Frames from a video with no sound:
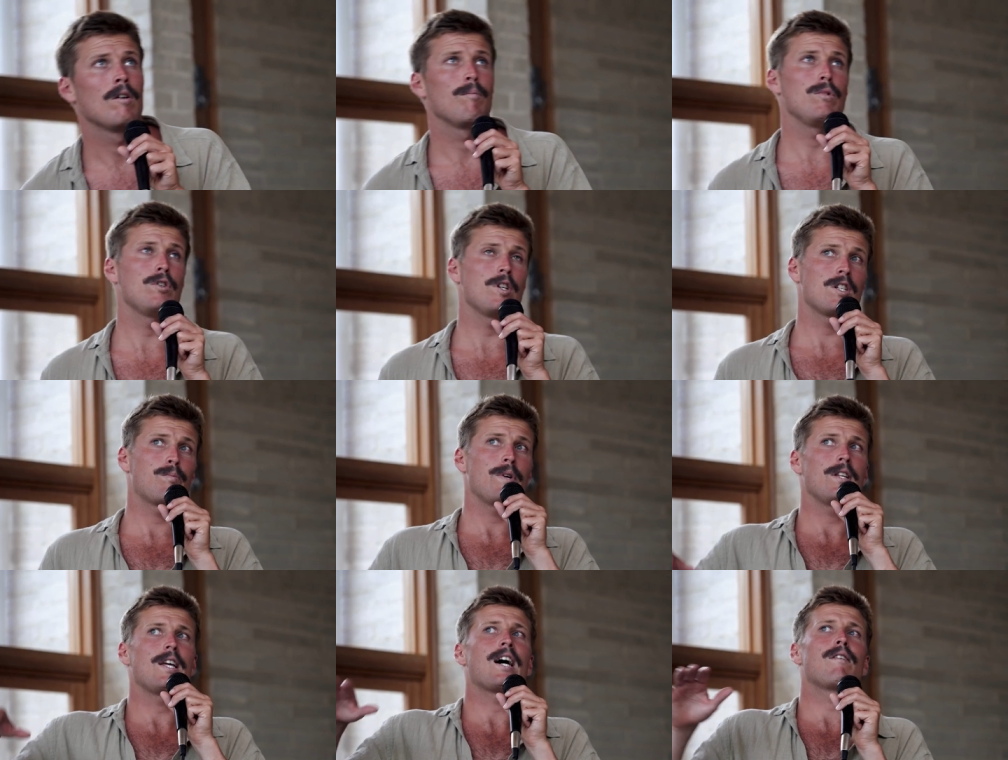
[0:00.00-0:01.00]
Music's
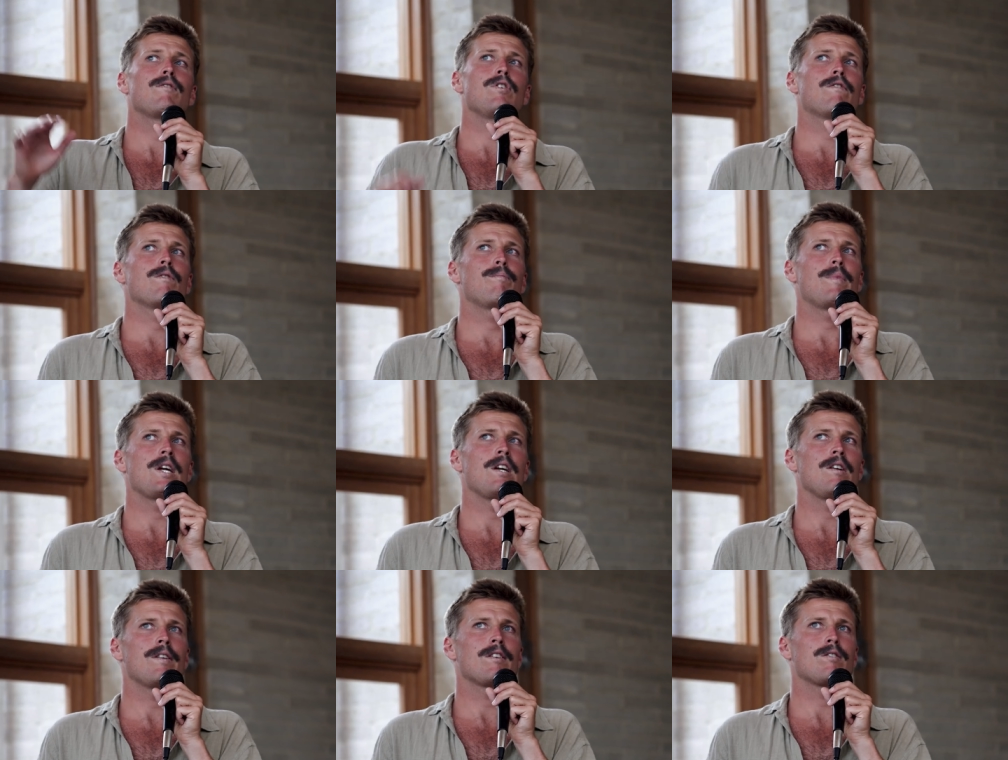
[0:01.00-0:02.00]
been the avenue for
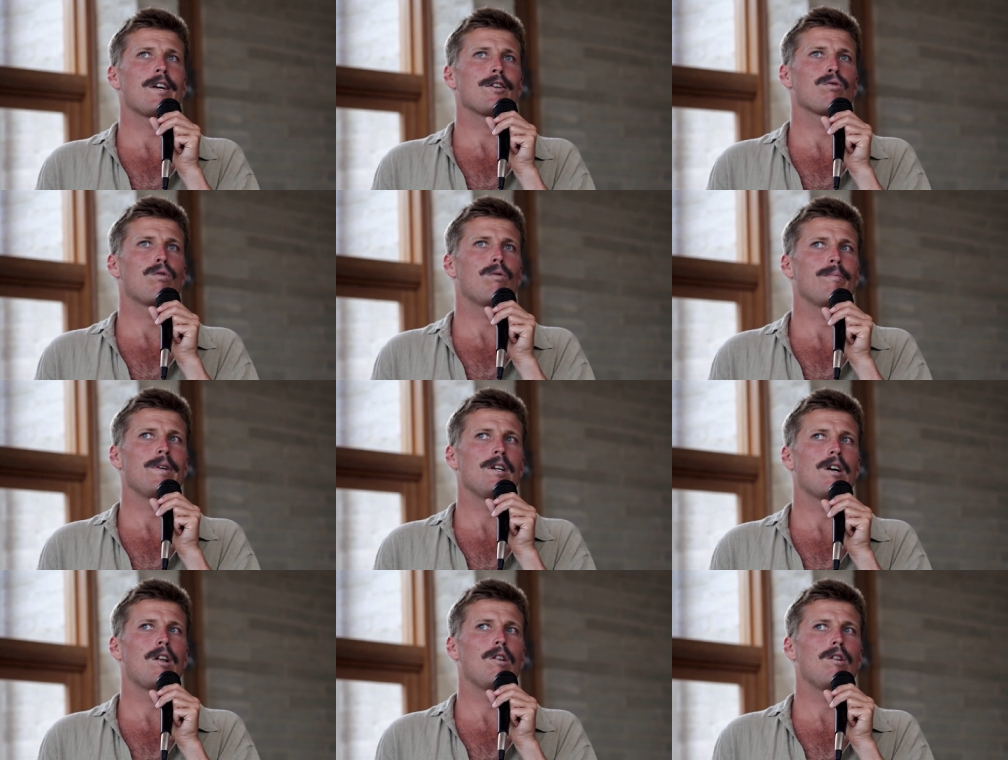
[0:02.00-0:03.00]
me that's like taught
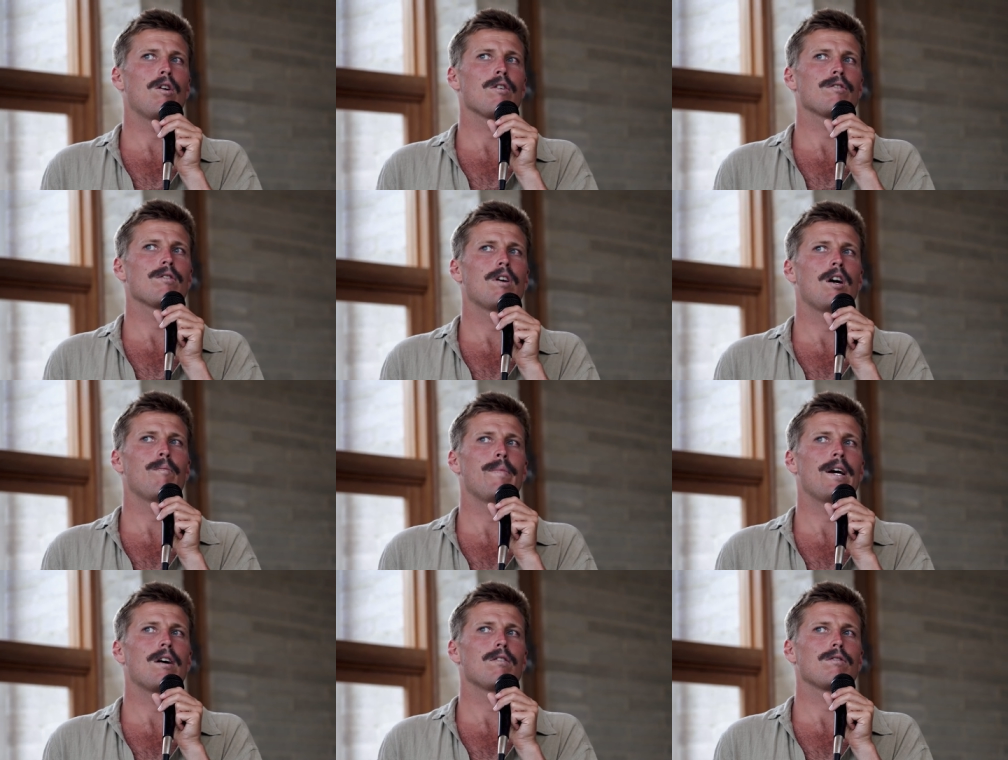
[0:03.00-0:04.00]
me a lot
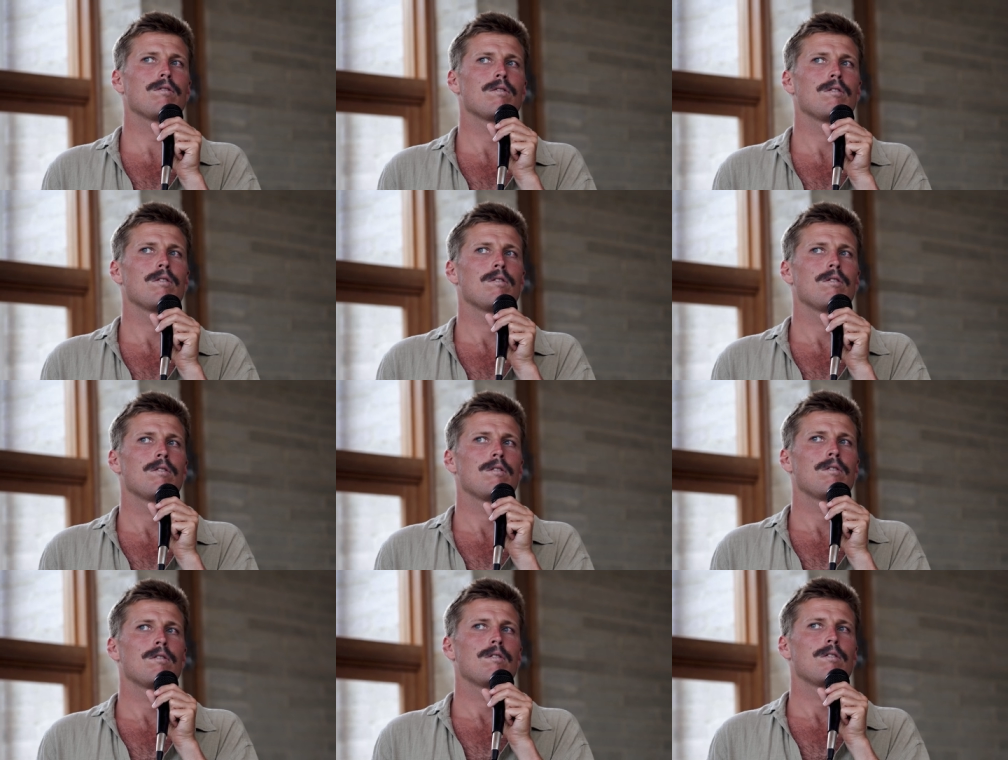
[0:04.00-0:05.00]
about,
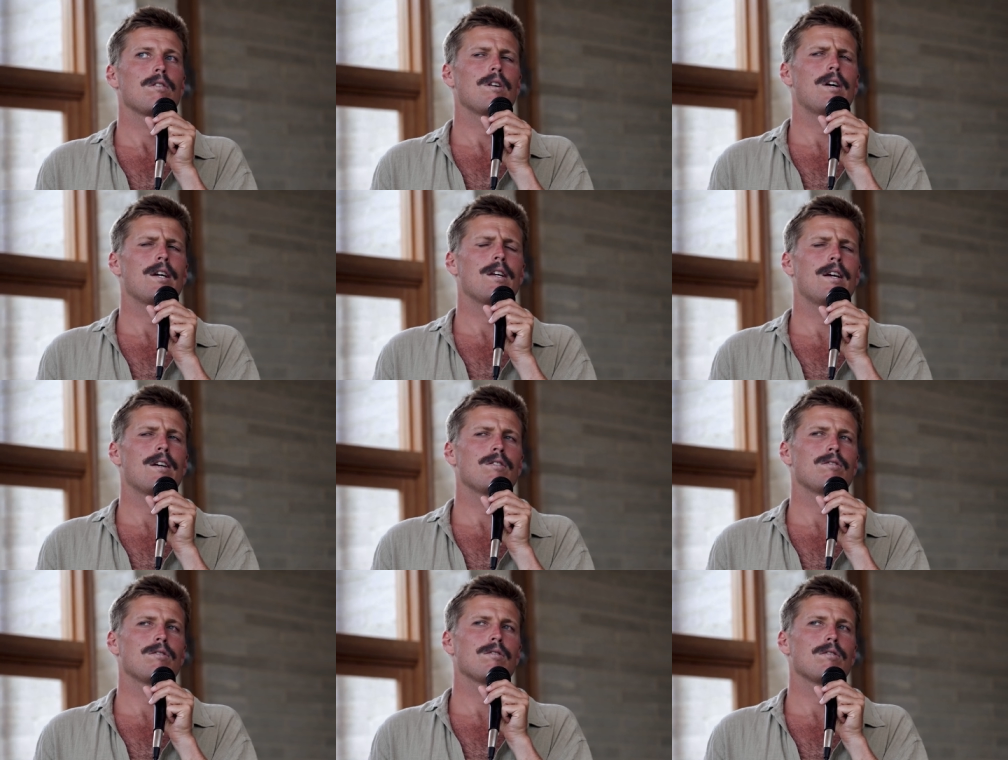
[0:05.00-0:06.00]
I
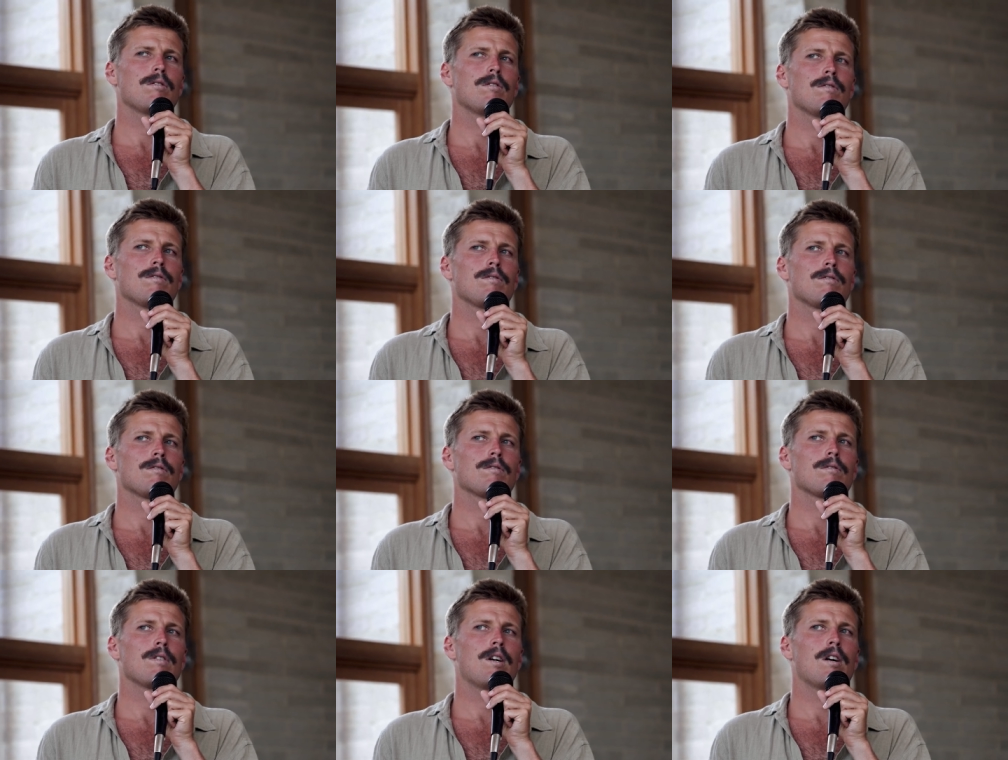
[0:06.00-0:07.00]
guess,
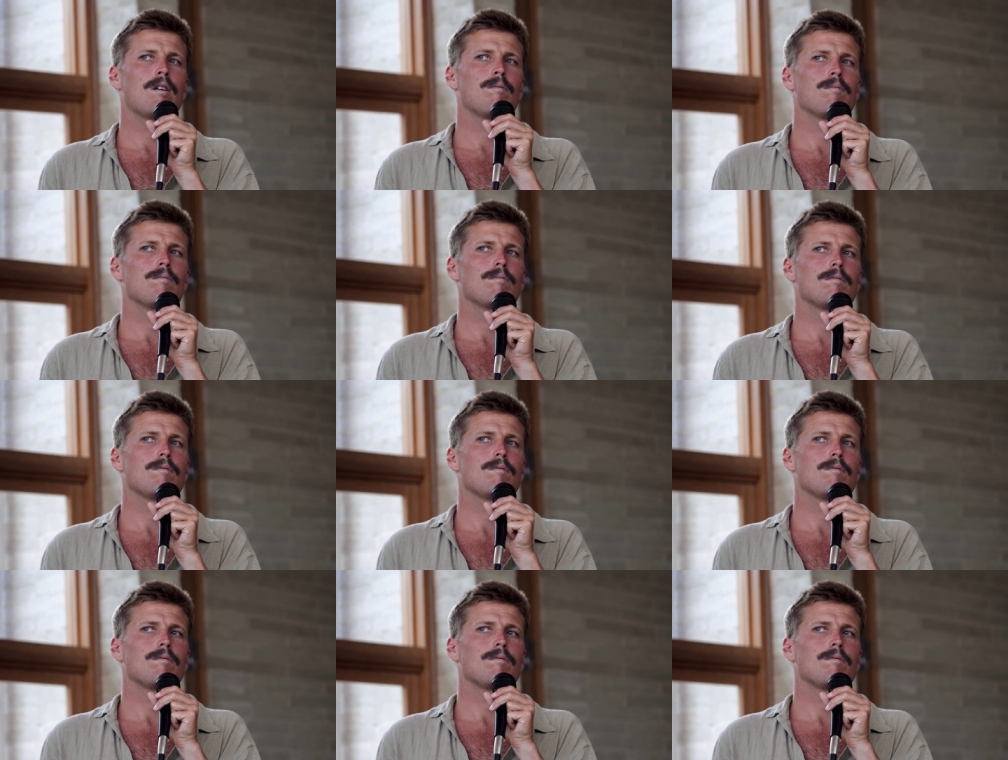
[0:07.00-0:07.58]
um,